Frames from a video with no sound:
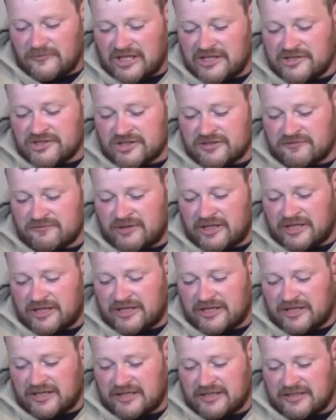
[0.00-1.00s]
it just
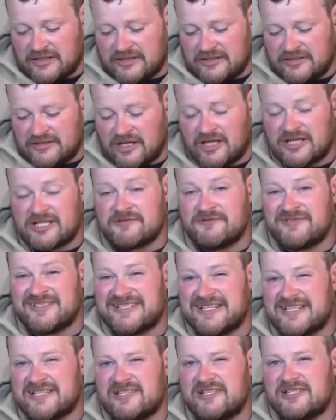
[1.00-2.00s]
not as
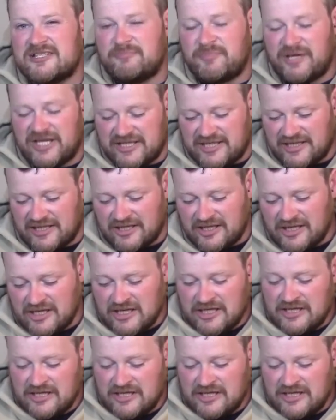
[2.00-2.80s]
resistant to pitting.